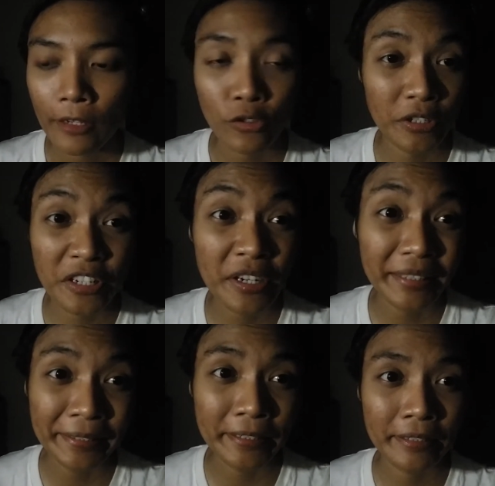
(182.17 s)
so it's
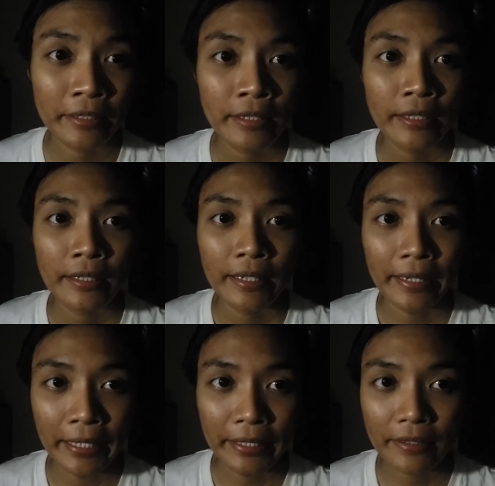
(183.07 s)
not learned,
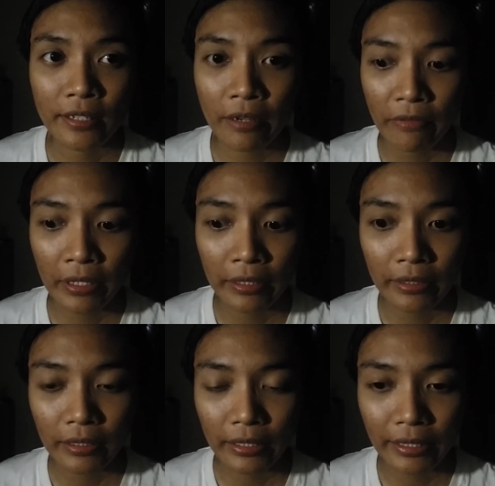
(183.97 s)
it's
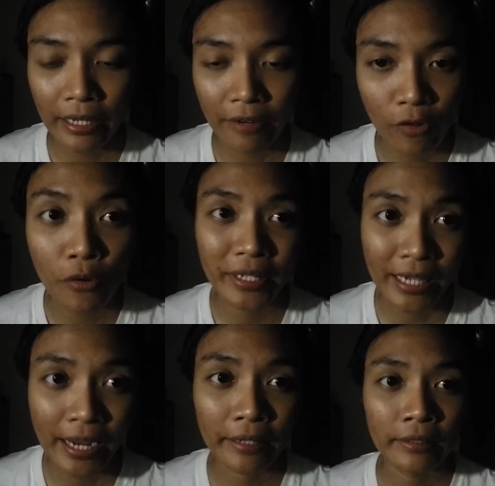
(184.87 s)
something that I've always
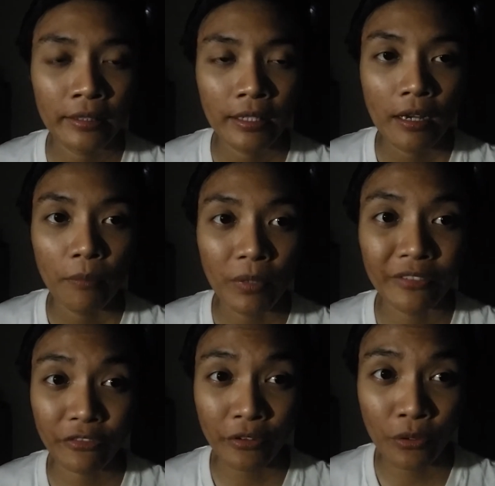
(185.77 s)
had.
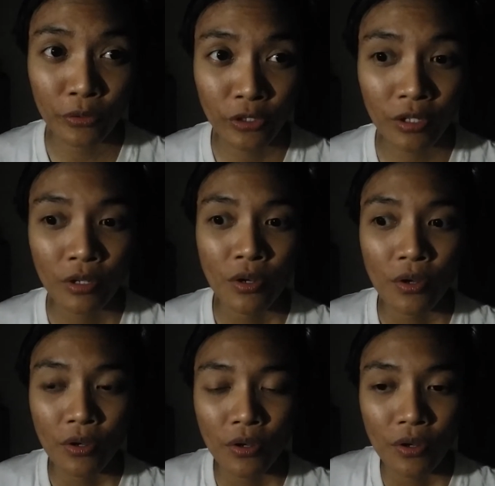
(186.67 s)
But for those
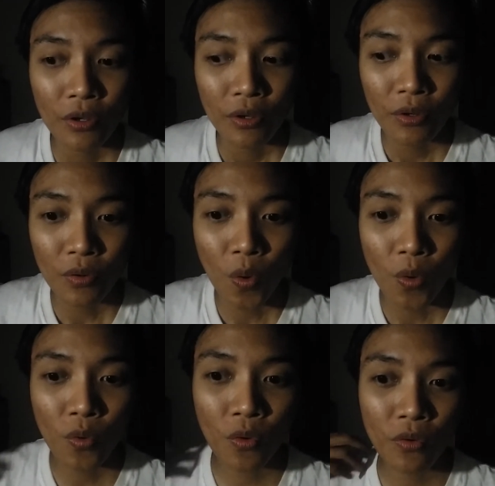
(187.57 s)

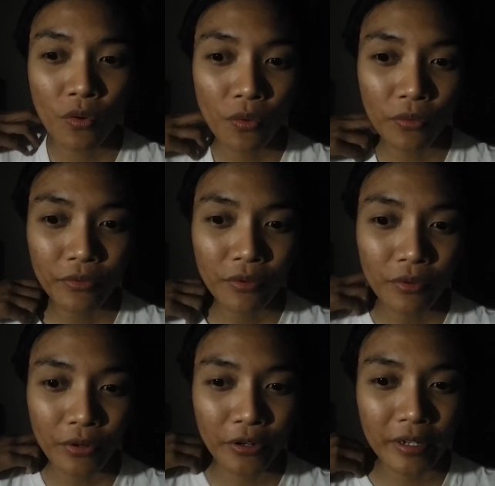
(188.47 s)
who
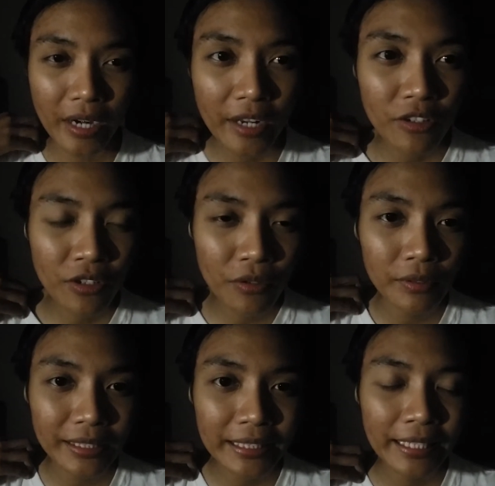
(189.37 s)
are not so
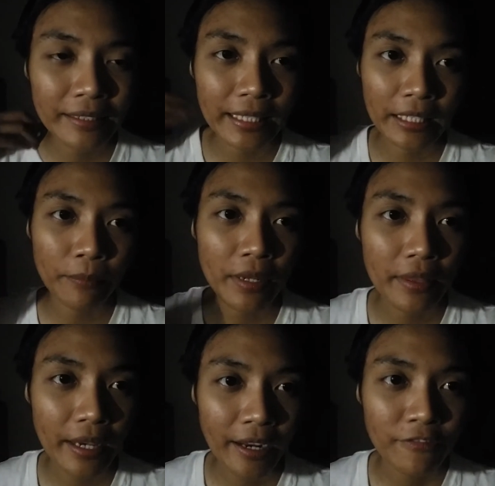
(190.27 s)
lucky like me,
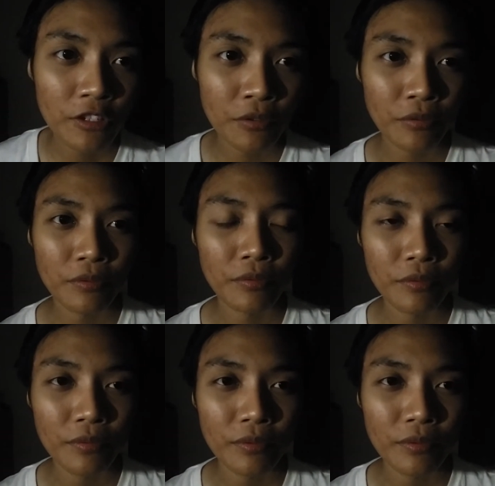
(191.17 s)
they have to